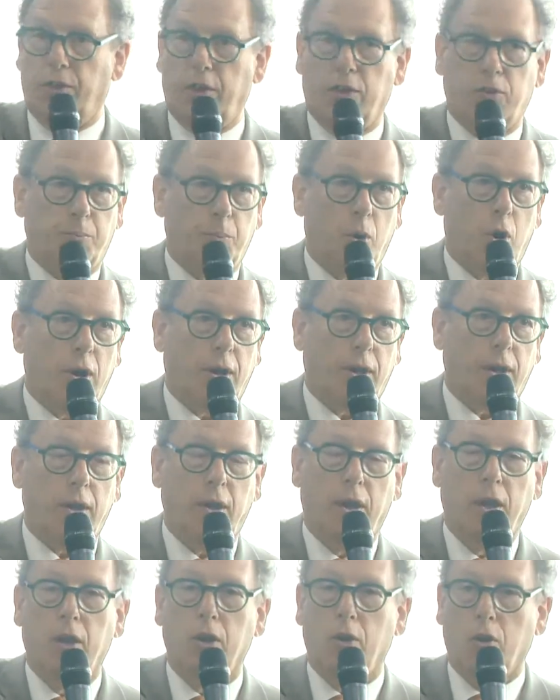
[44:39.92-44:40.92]
this market?
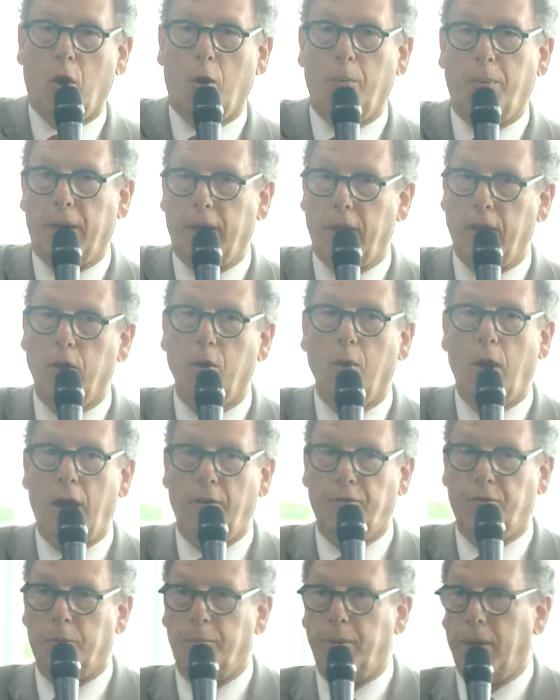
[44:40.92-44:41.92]
Nobody. You
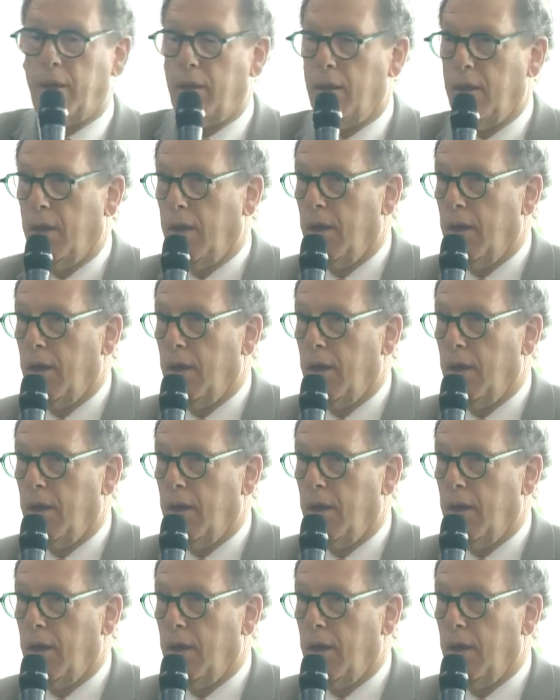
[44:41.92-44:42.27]
have to be.